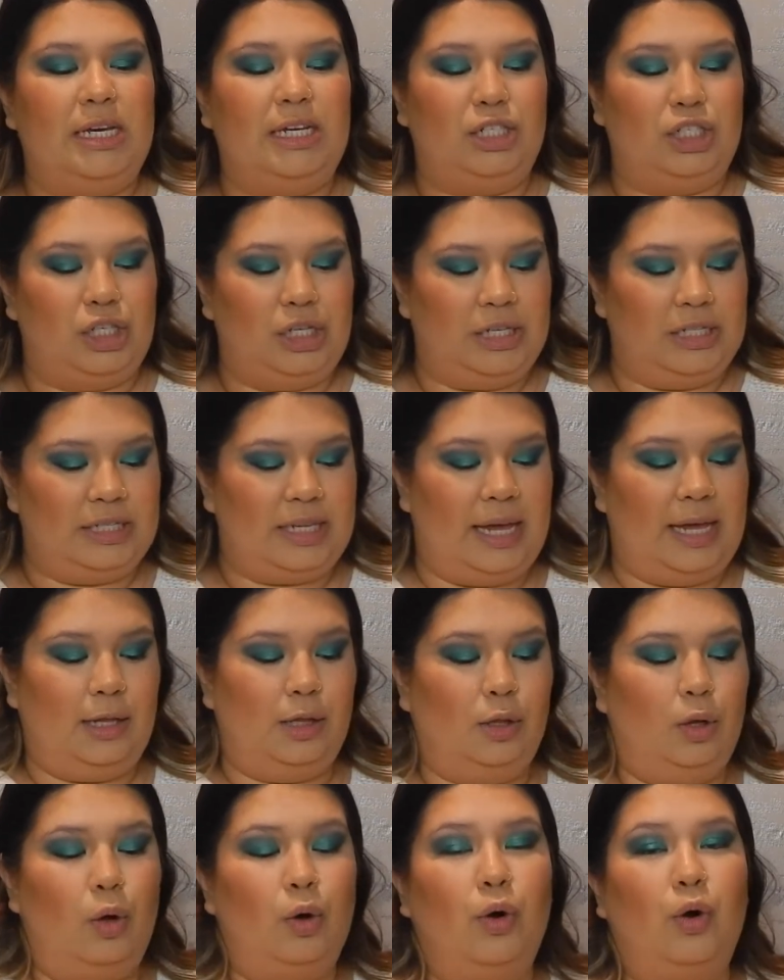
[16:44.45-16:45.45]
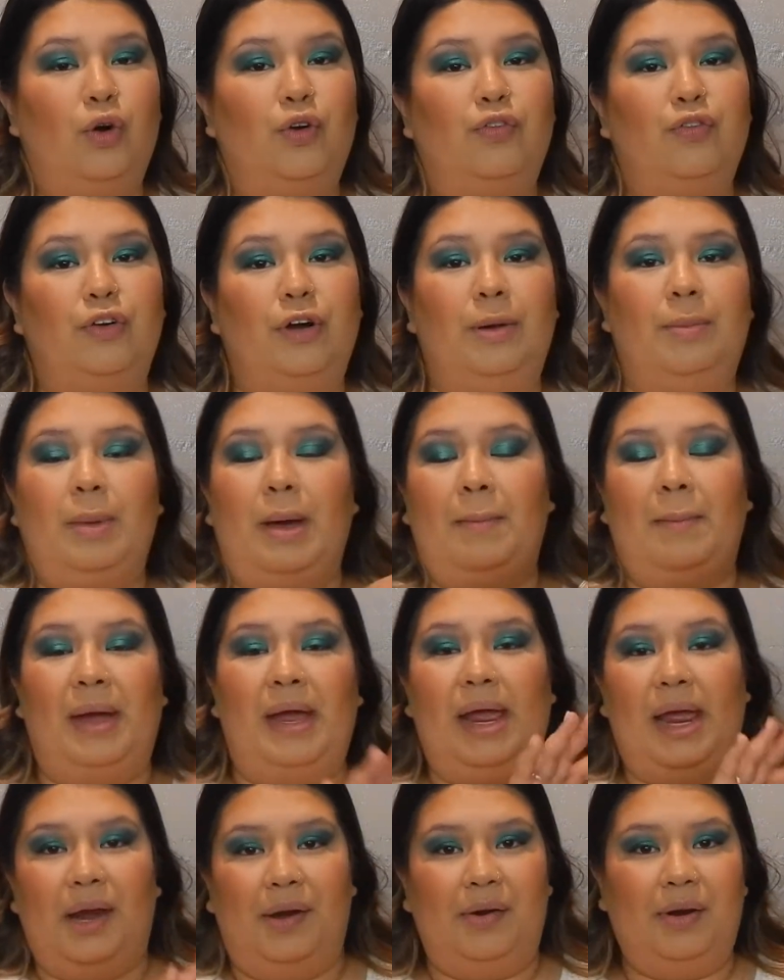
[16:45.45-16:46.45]
She is a local from
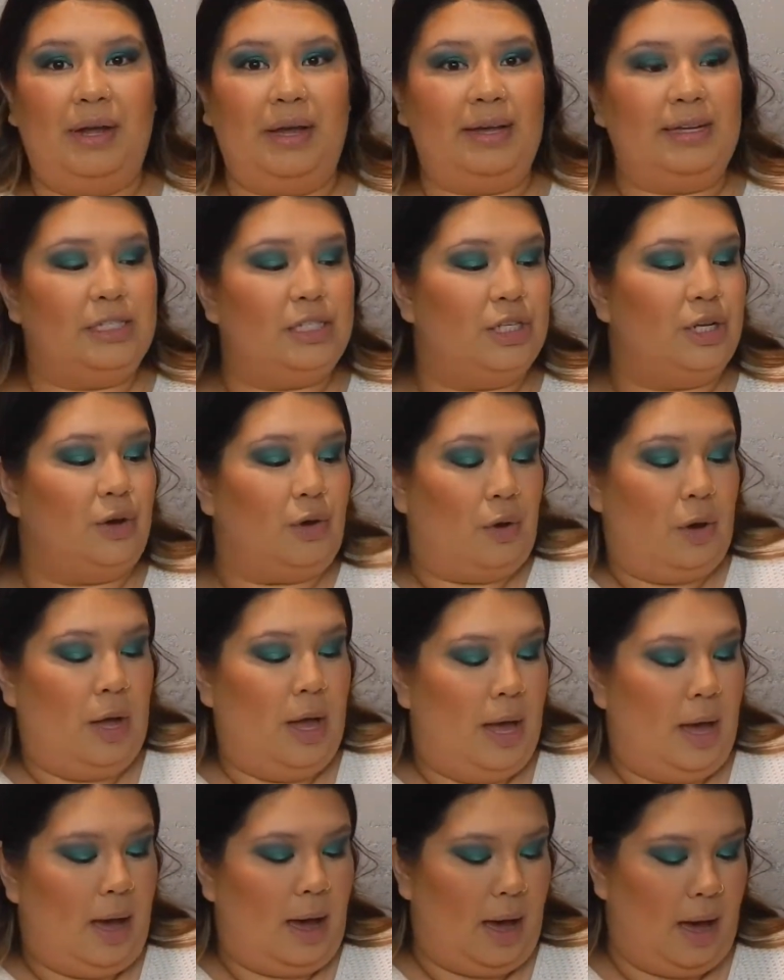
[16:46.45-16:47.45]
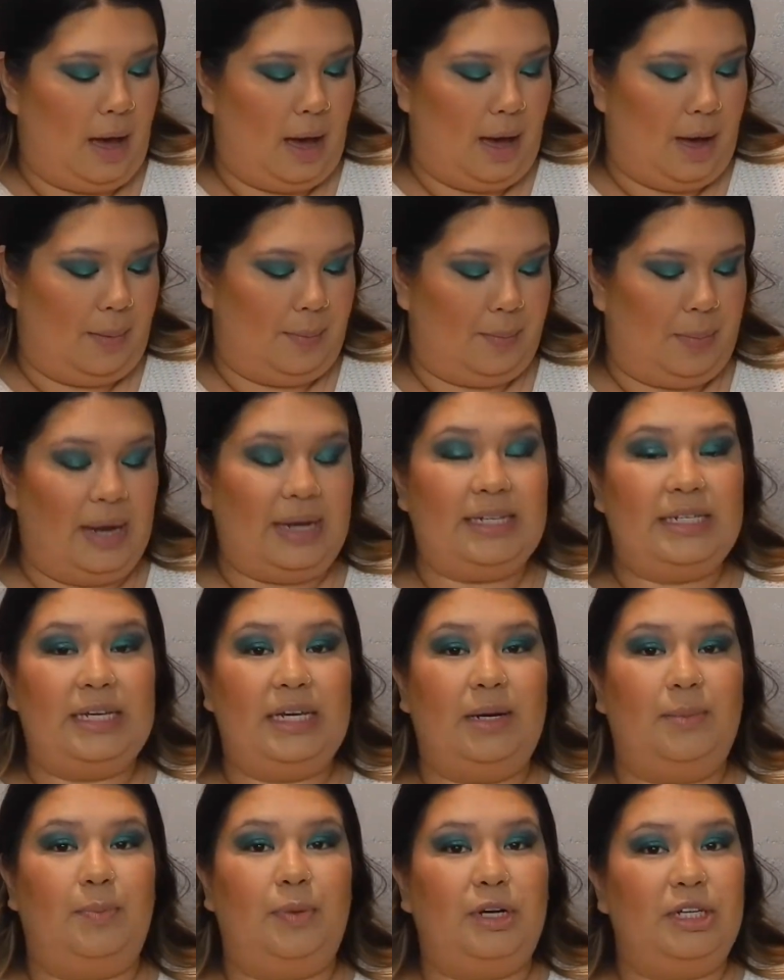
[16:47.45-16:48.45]
my area, so I
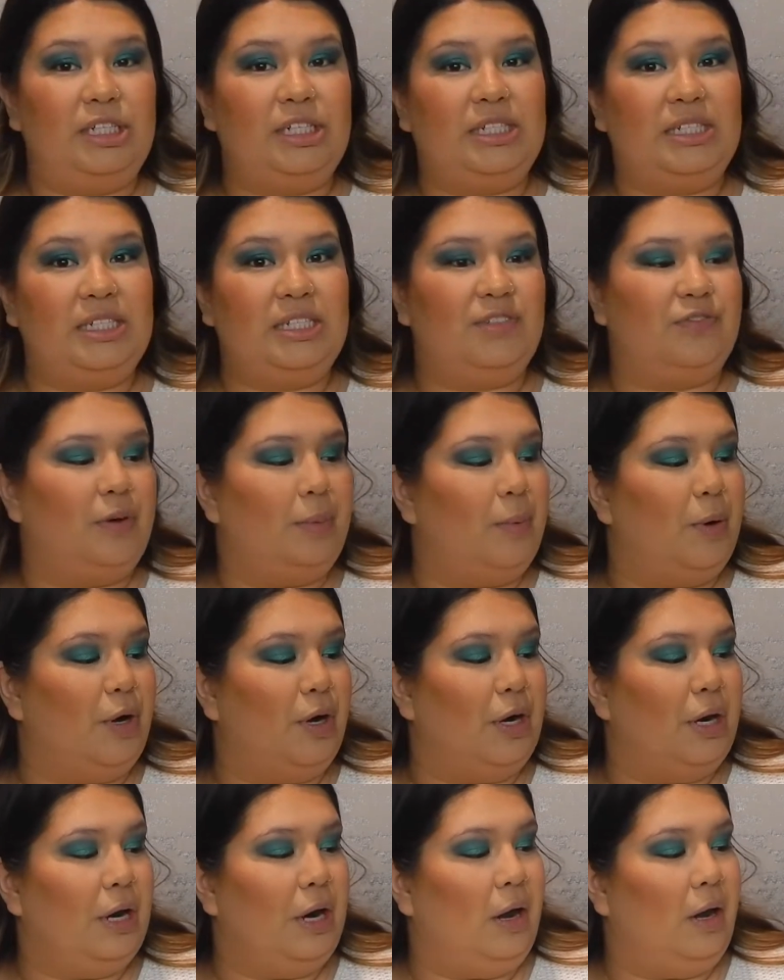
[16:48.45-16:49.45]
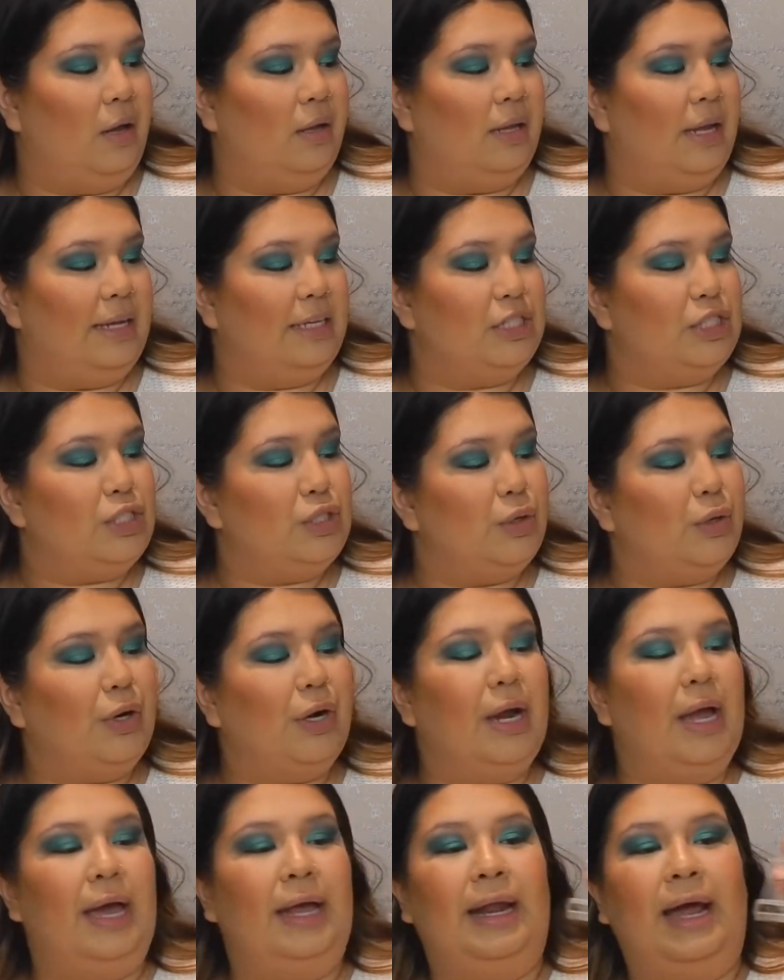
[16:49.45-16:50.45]
did purchase these from her online store,
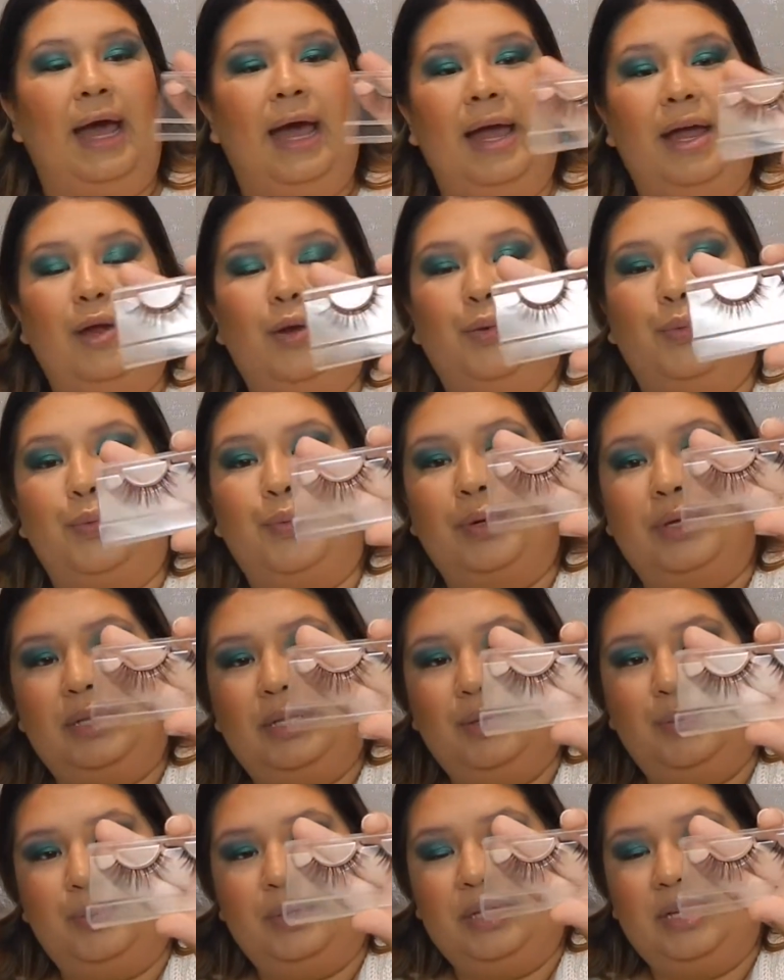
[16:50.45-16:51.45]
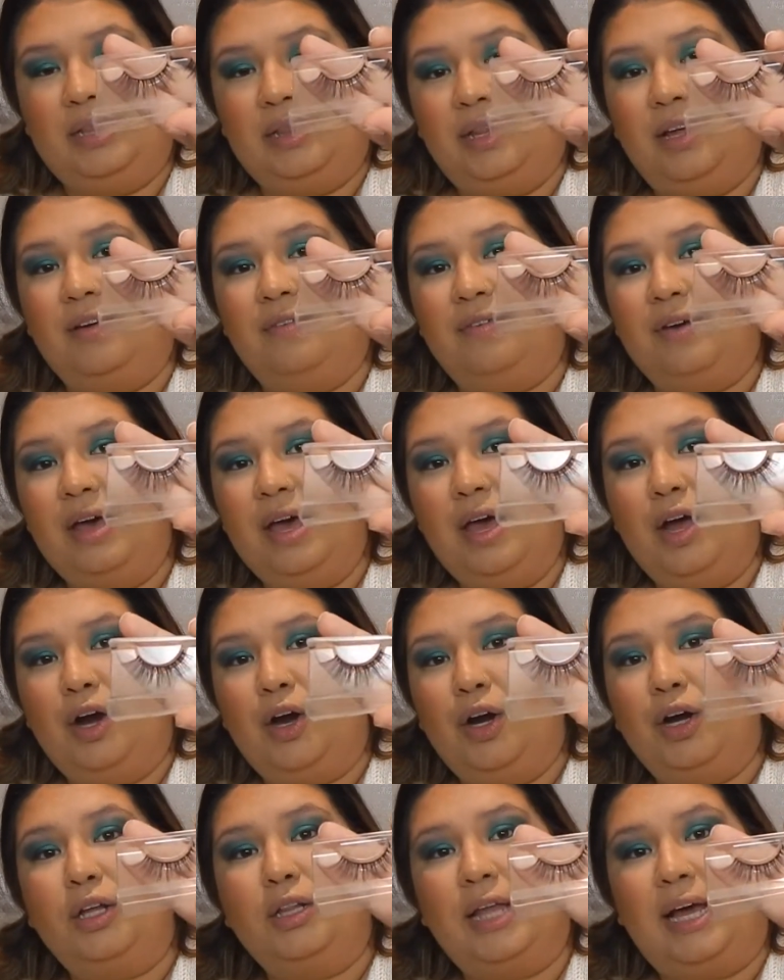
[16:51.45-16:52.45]
and I really love
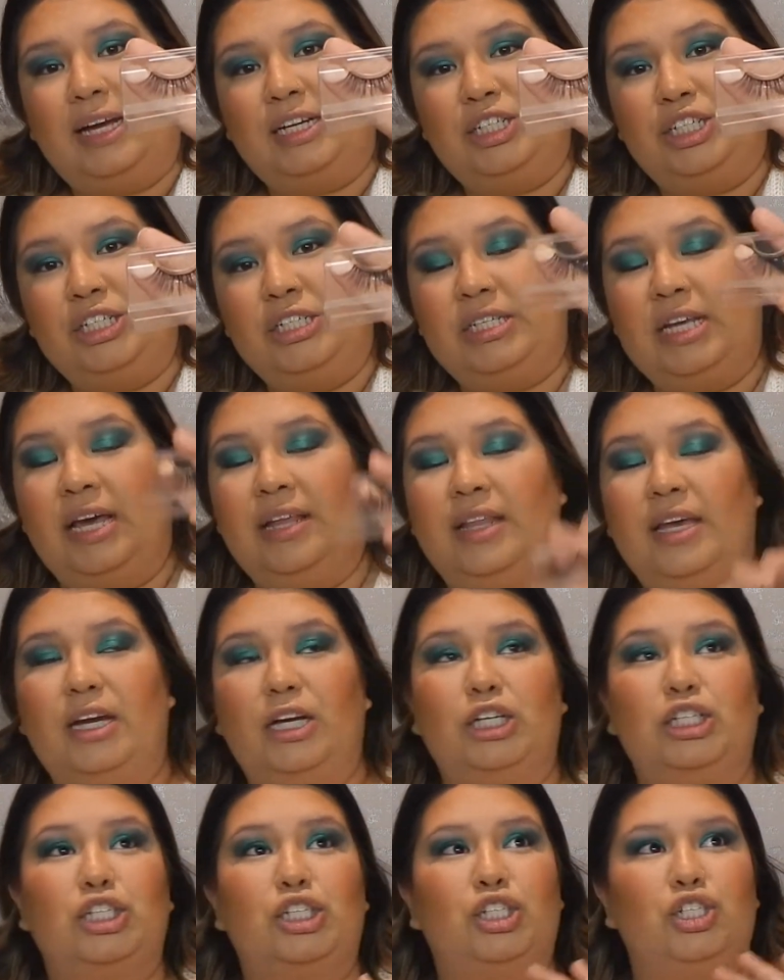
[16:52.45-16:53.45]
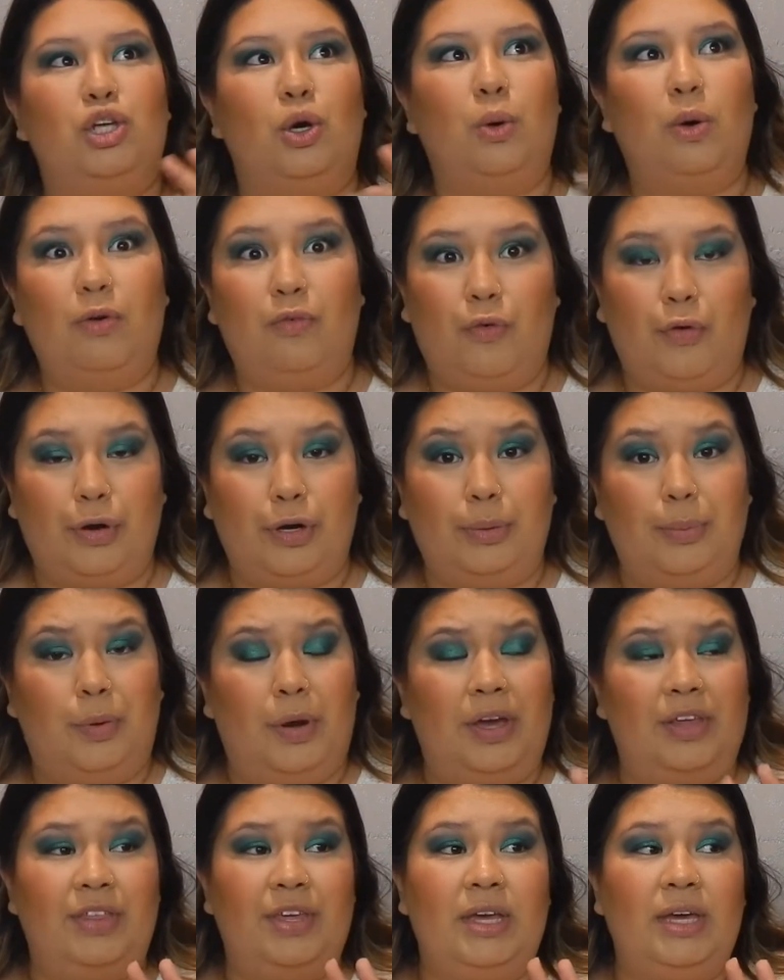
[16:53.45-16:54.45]
her lashes, and they are so affordable.
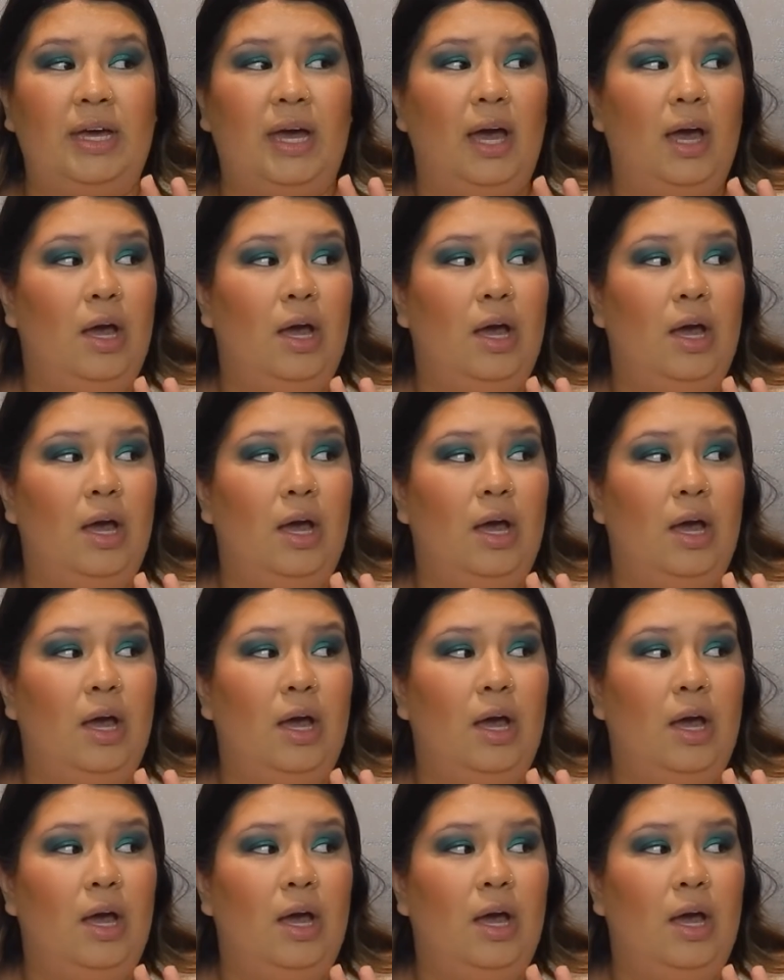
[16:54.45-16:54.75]
I think